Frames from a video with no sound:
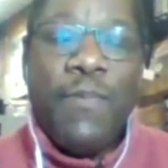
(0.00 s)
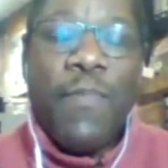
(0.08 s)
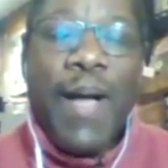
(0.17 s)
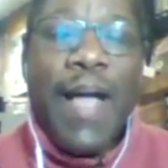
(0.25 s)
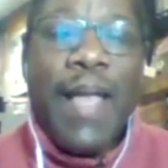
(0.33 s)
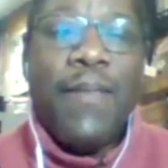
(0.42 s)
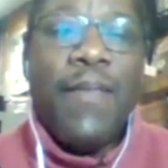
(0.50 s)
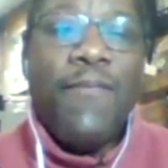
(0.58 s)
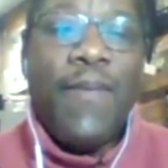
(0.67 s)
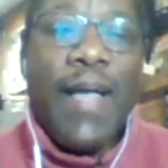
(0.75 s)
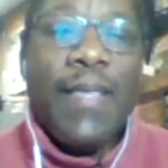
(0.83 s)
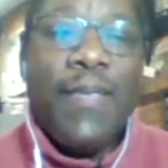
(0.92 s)
mind
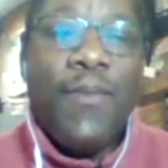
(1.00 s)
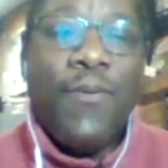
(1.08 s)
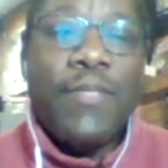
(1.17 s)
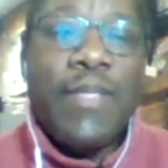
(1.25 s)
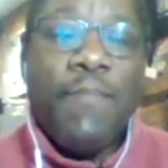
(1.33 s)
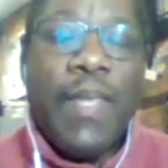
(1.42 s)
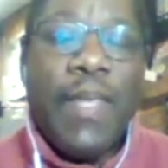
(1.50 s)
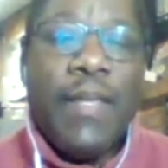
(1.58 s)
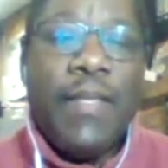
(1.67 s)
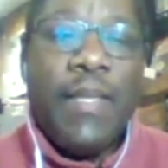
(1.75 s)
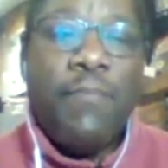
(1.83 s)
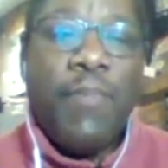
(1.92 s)
if I, stepped in
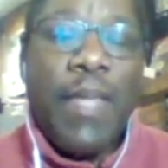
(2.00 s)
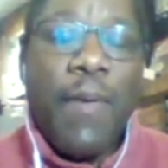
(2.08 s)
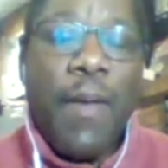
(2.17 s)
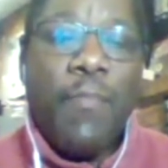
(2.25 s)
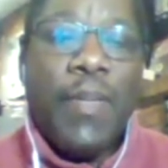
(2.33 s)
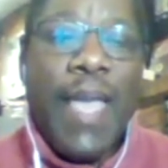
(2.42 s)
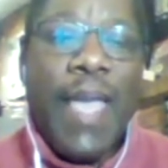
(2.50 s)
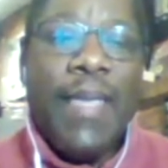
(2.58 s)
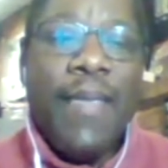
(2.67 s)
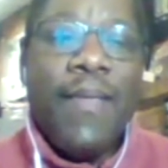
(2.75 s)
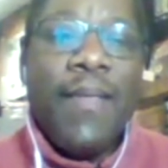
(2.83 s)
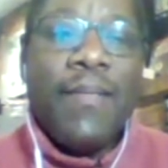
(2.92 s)
and did play-by-play.
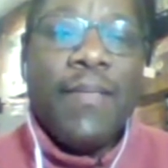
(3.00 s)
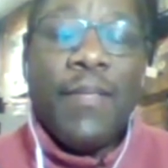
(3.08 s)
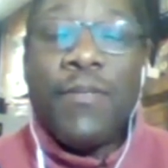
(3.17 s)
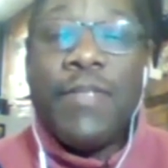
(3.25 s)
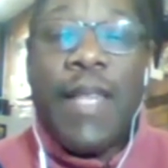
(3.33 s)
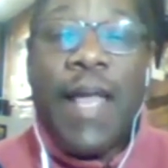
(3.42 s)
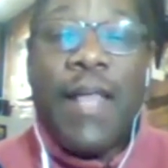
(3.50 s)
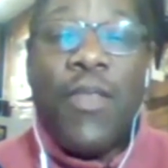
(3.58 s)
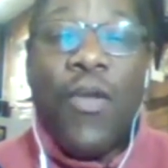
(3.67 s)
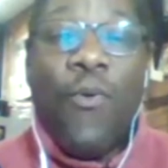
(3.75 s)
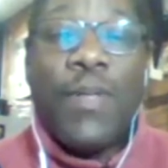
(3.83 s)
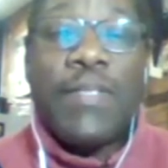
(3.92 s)
Little did I
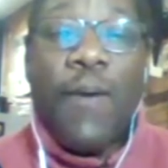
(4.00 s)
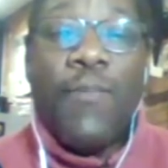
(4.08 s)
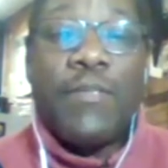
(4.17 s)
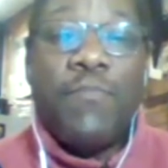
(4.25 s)
know, as I was,